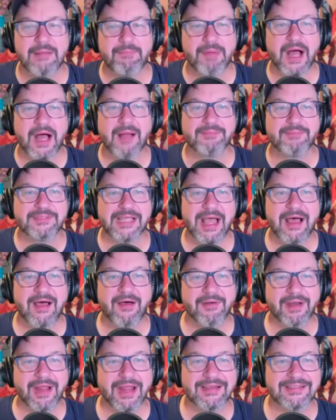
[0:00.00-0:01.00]
pops
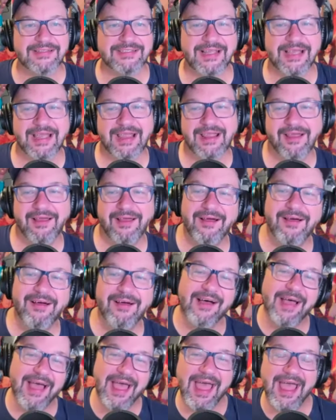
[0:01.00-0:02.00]
out and is like,
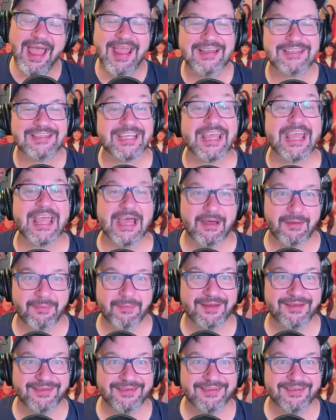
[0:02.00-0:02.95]
"Oh hey" to him.